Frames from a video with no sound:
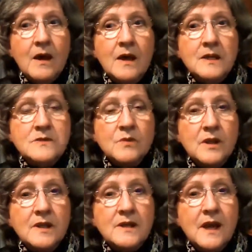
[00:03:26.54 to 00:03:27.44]
is
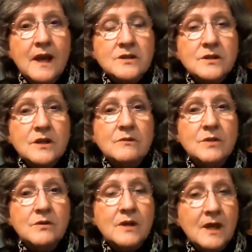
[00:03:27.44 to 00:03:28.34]
willing to actually
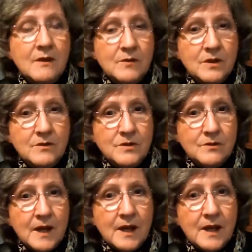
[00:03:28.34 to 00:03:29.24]
communicate with you
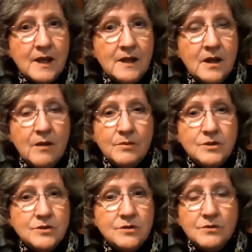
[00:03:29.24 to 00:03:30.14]
directly and not
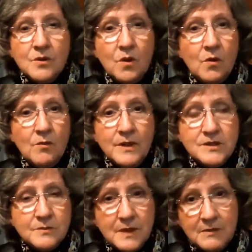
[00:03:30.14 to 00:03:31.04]
put you through a whole bunch
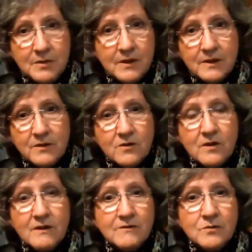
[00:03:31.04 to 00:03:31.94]
of people in order
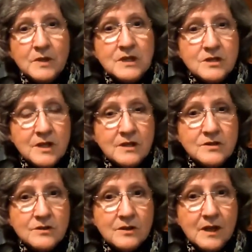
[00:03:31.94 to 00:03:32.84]
to ever reach the
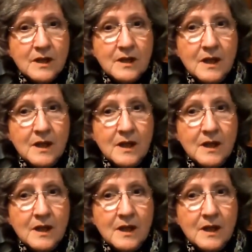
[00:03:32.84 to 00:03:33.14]
attorney,